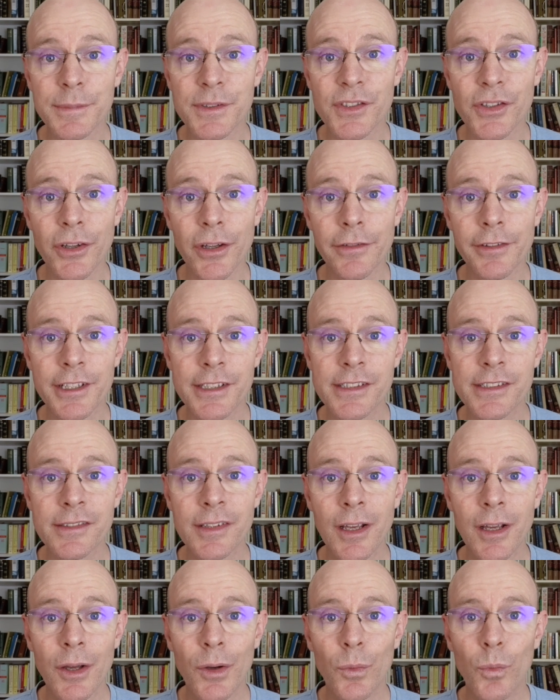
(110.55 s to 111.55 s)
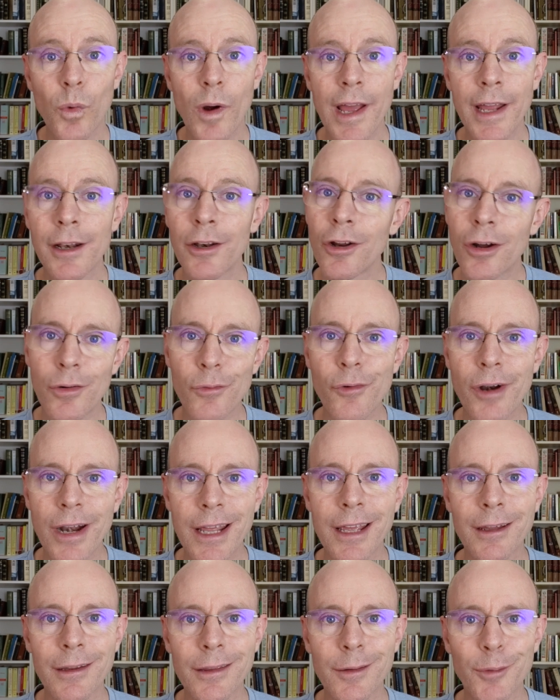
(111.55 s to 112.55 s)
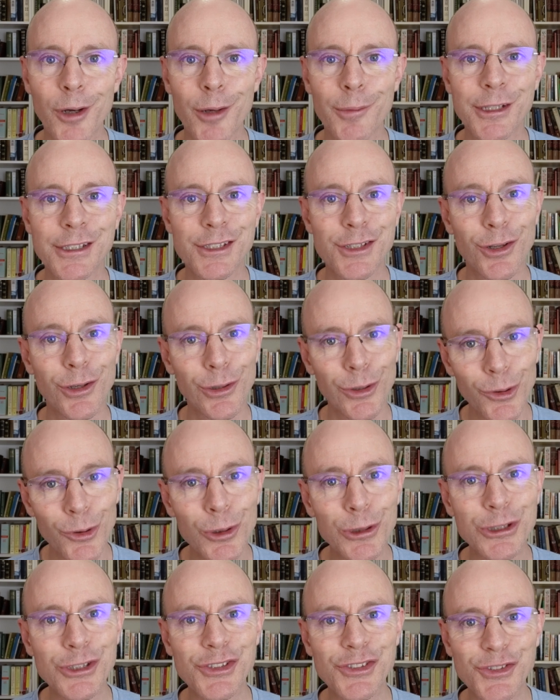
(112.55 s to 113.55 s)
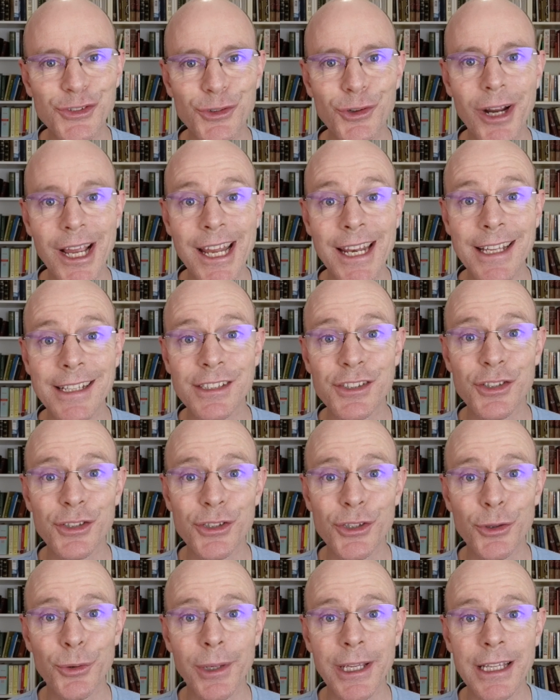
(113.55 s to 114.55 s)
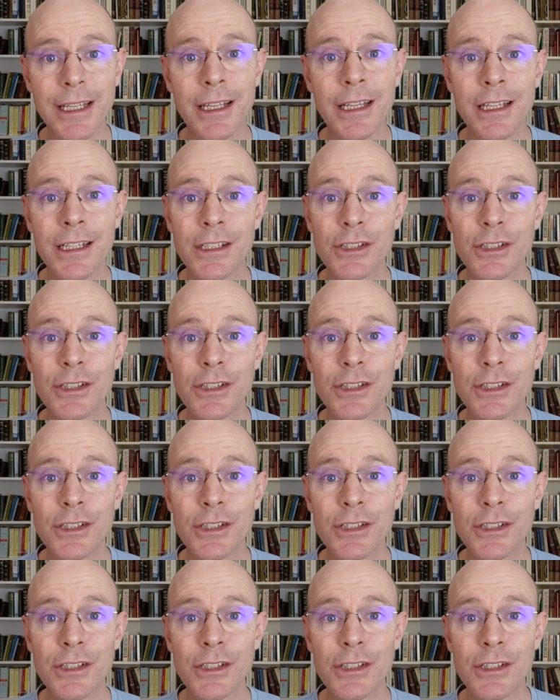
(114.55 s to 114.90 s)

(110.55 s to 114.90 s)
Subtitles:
service, we're not ready at the moment to launch straight into doing